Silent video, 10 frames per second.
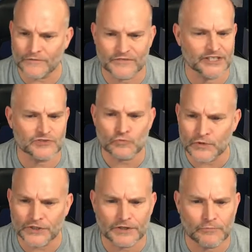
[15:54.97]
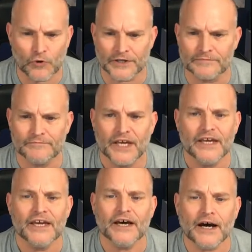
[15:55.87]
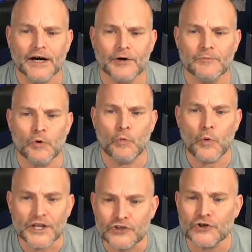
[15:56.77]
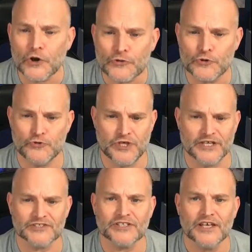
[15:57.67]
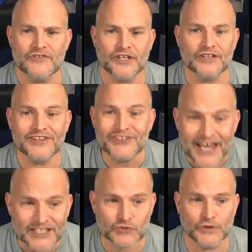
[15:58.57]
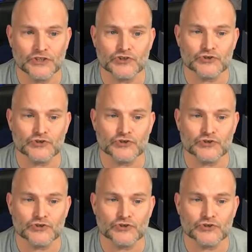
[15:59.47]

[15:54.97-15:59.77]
of these, really important. When you go through this, then the next one that you'll